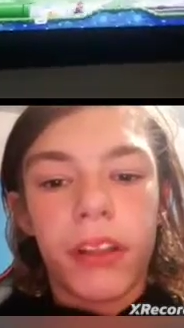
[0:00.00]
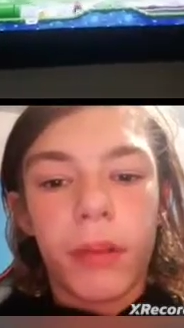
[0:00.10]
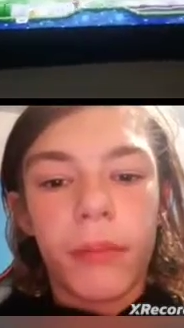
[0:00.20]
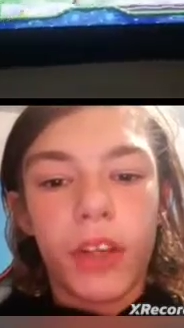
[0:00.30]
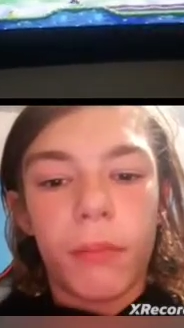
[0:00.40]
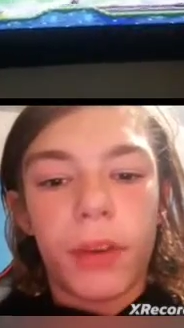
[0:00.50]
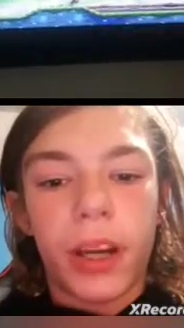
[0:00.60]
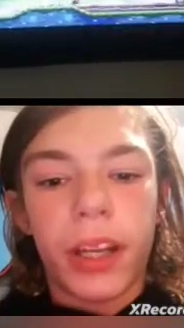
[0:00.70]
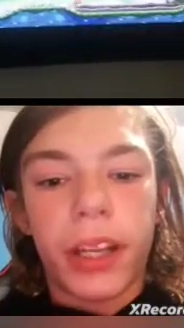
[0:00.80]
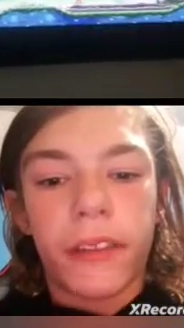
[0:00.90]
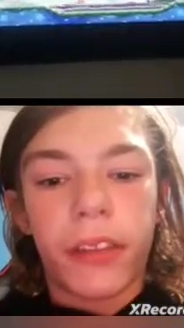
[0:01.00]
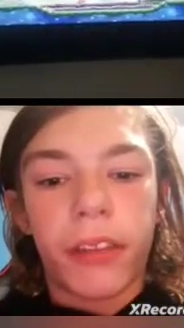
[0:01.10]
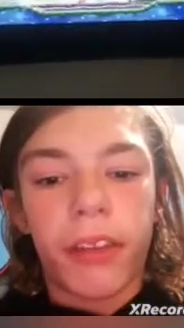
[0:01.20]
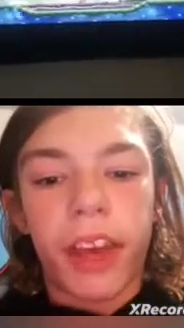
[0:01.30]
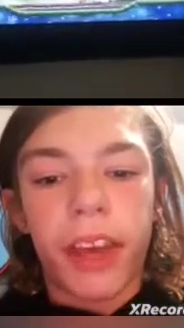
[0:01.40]
me you're buying
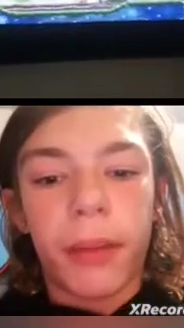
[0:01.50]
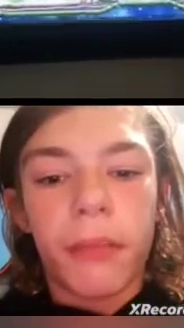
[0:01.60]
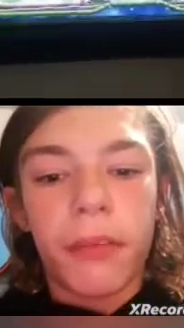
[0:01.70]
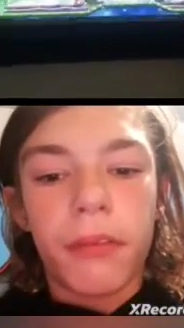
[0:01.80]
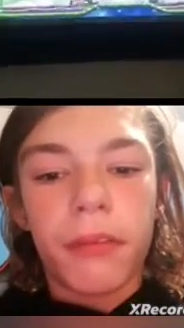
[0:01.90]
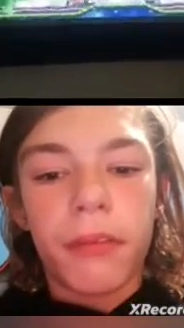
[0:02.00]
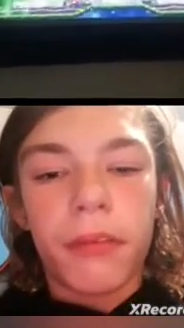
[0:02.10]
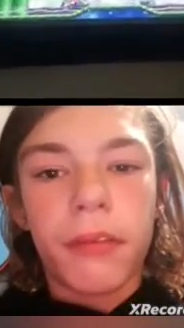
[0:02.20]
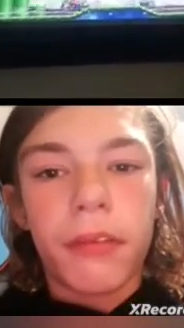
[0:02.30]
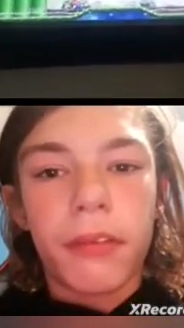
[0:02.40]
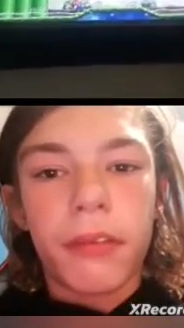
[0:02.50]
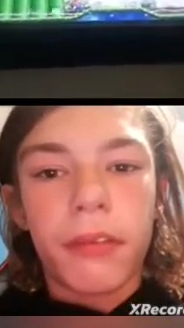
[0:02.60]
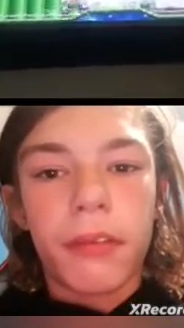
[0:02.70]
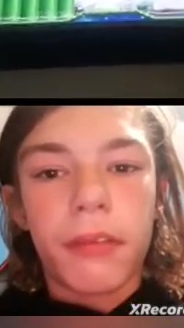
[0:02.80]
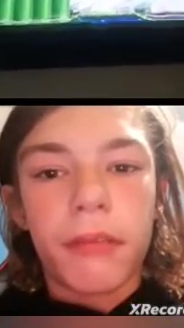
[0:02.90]
this game.
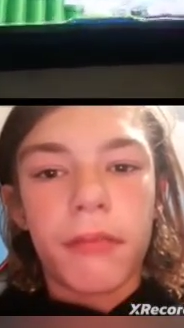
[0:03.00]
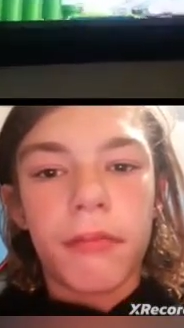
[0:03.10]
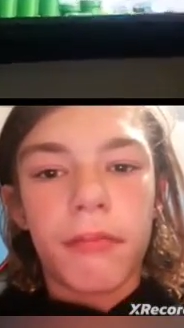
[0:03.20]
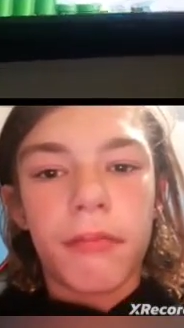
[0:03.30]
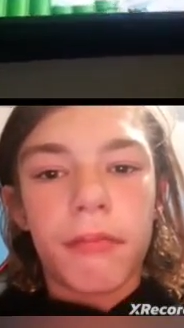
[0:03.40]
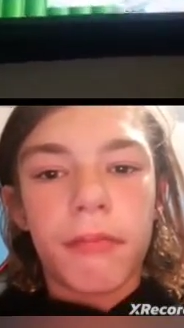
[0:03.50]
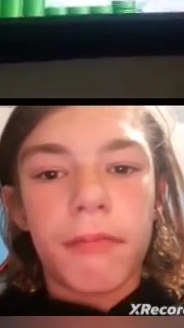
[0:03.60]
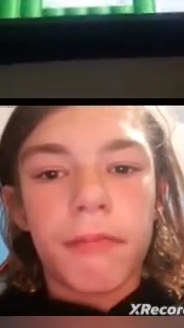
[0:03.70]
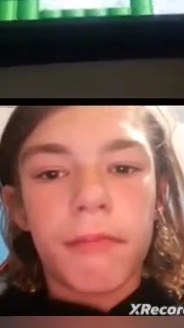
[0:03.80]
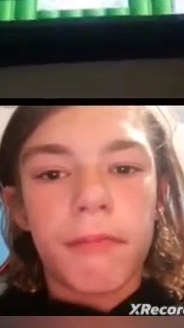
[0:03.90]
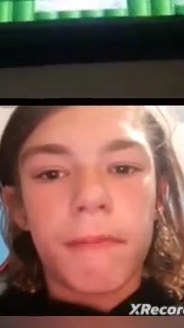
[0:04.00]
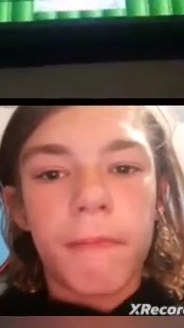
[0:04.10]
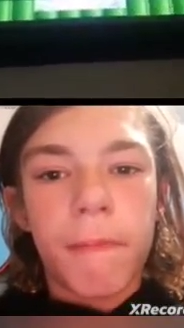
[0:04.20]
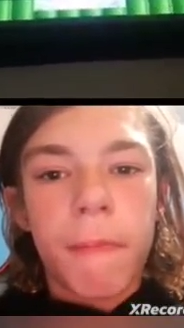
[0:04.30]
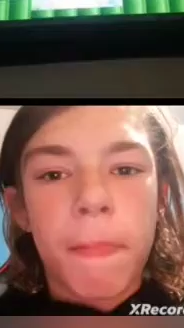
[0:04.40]
Obviously, I'm buying this
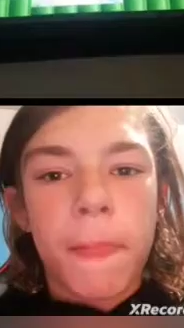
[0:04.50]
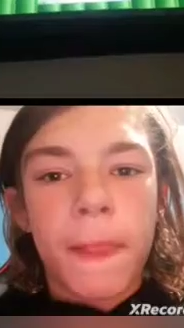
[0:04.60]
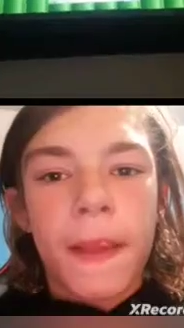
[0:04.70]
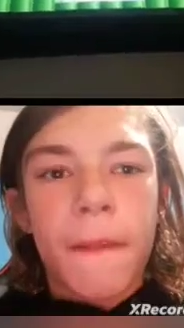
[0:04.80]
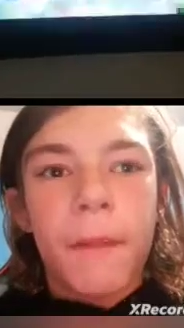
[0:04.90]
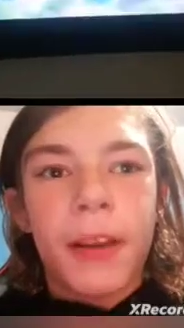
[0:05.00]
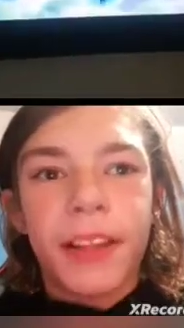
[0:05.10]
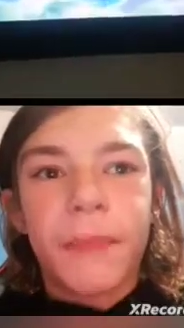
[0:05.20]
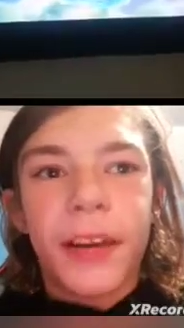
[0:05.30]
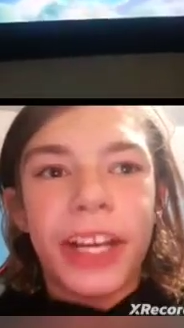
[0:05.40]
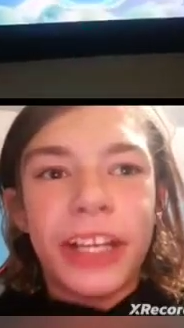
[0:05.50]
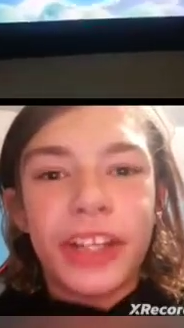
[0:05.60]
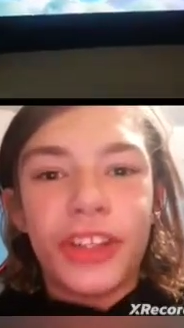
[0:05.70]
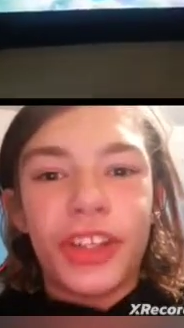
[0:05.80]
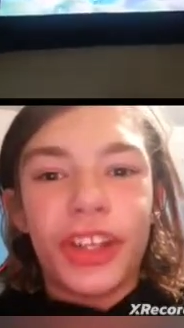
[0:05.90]
game. Please buy it
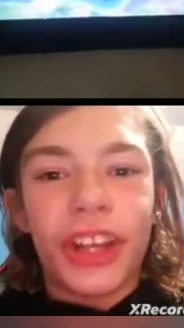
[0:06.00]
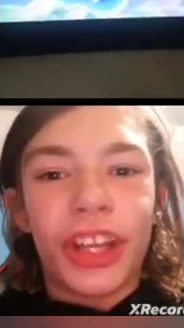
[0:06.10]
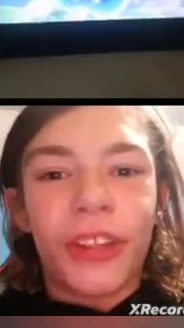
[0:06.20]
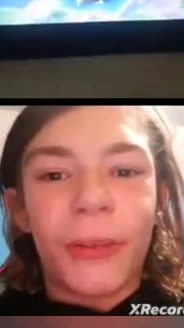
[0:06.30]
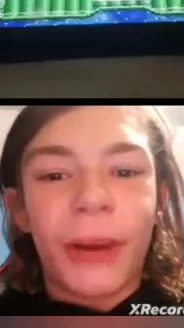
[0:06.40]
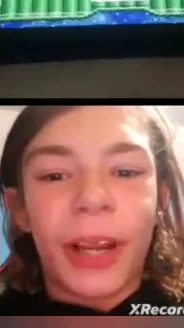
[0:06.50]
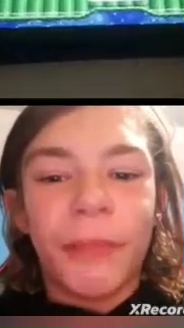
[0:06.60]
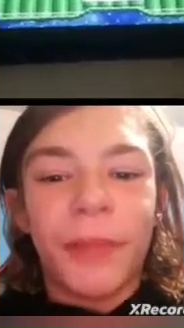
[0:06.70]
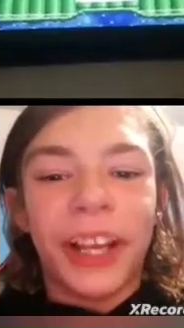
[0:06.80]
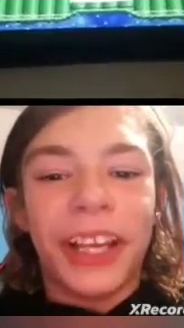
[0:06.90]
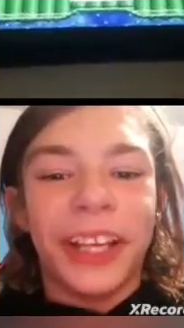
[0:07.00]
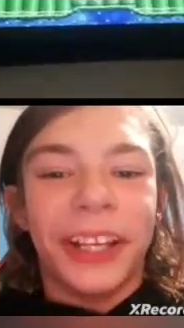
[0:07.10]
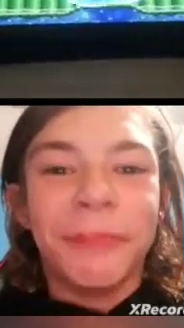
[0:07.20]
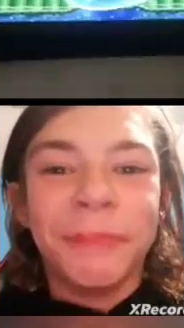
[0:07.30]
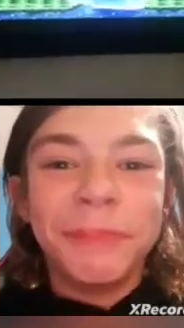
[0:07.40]
digitally so I can play
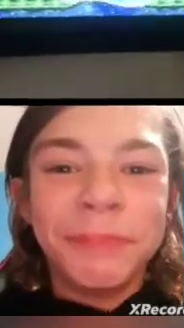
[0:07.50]
it.